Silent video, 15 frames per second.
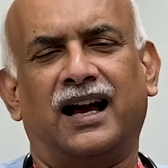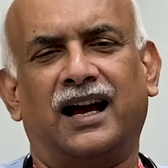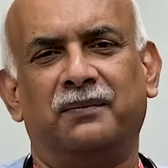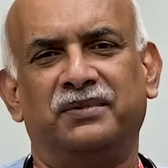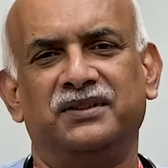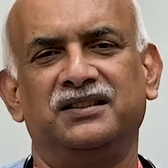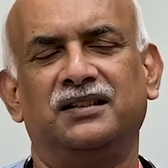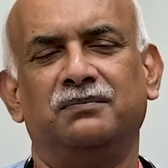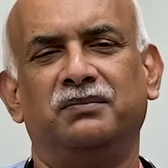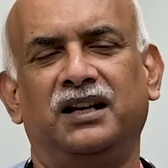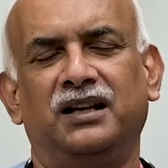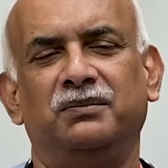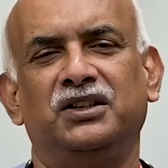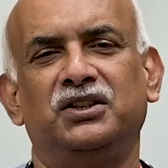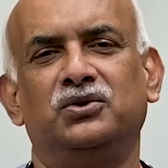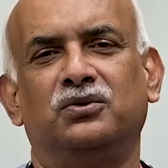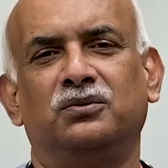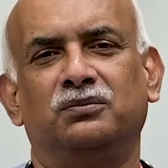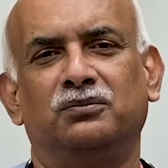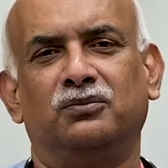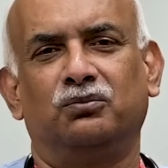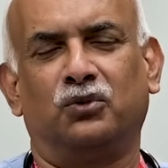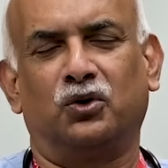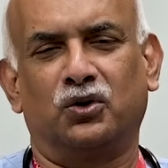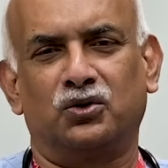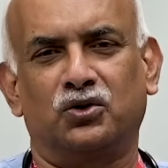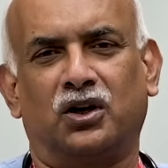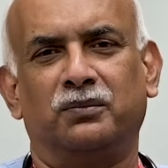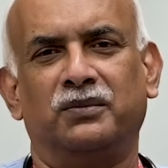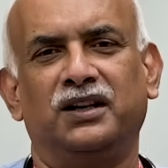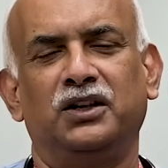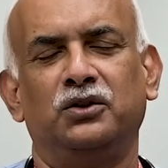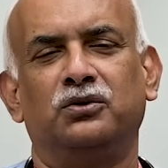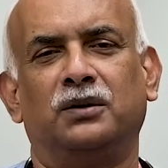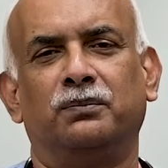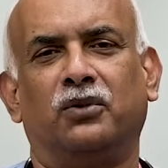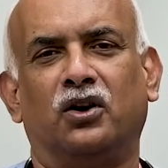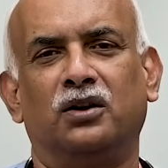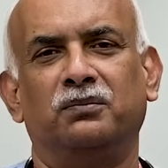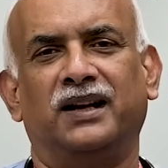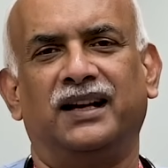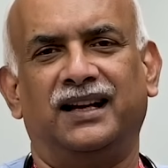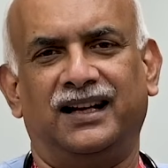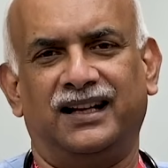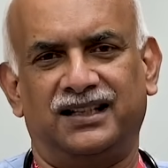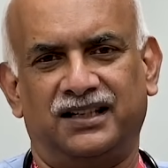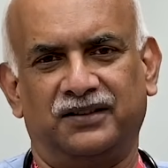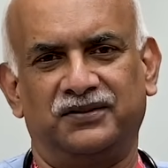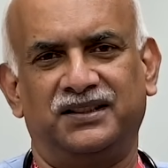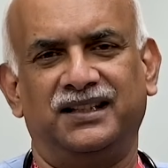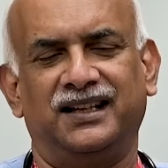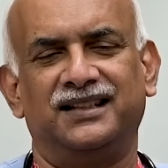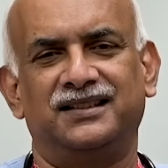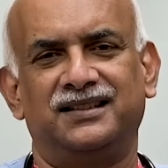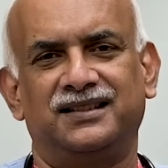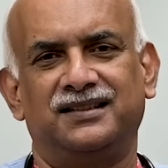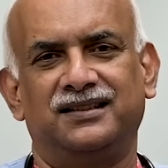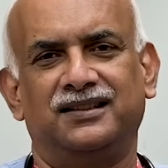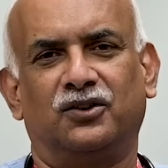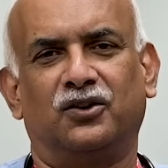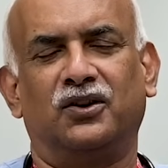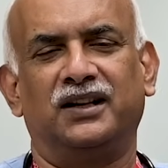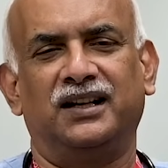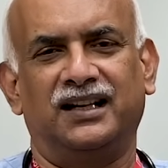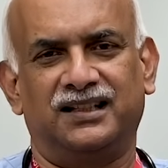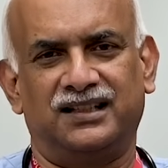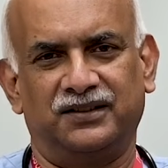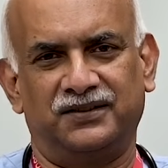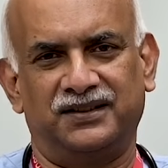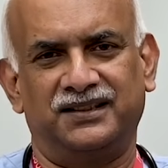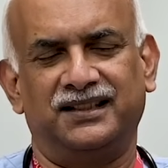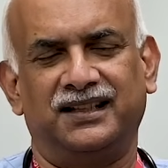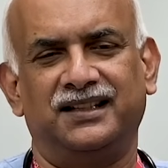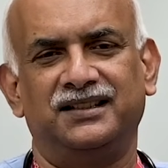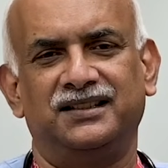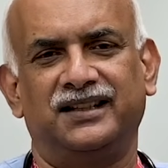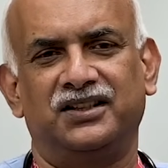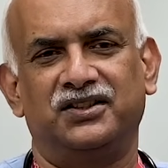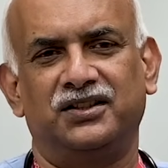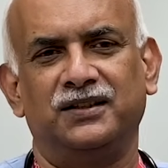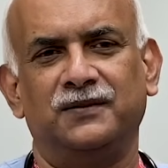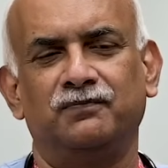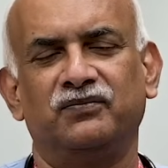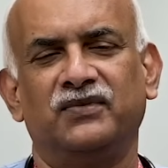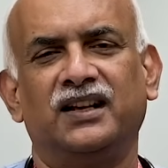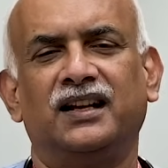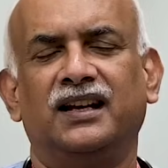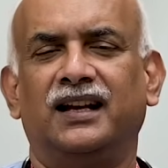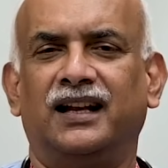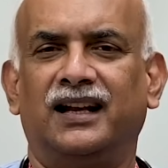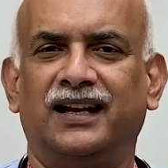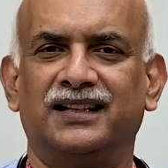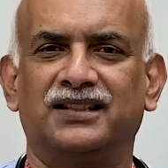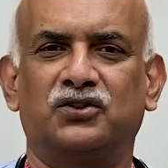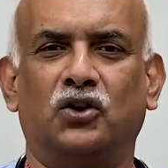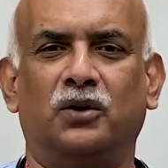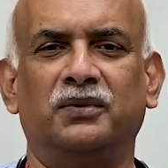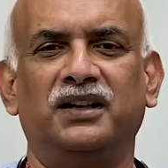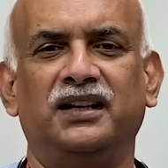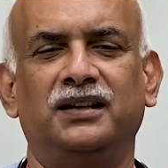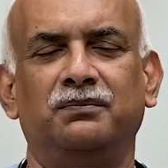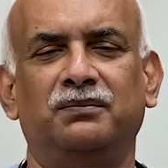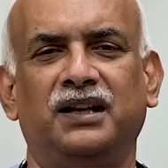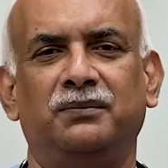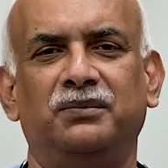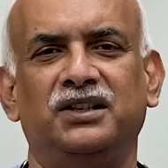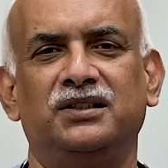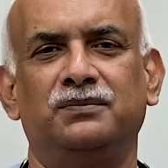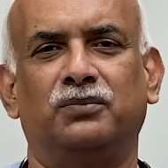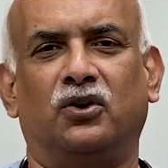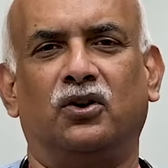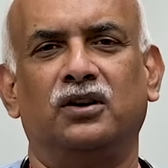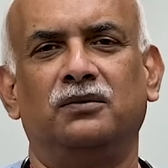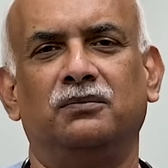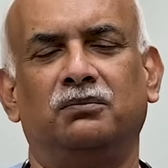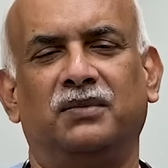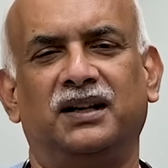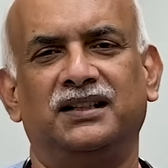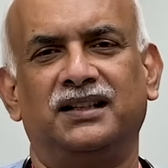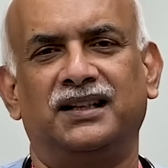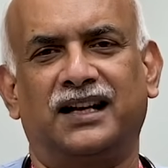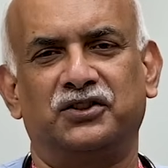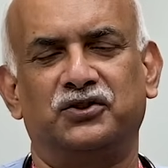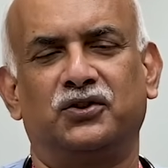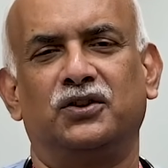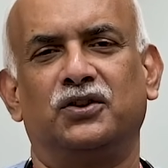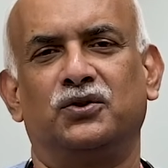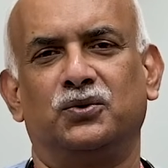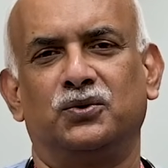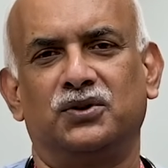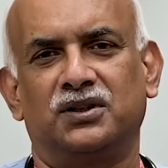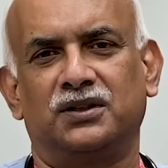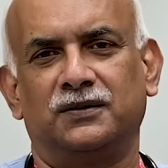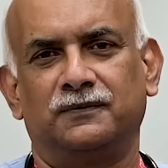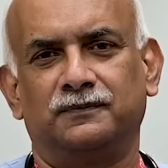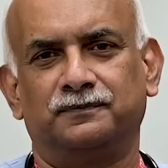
happens in babies who more commonly who are born by elective CS or elective cesarean section, less commonly in babies born by the natural route.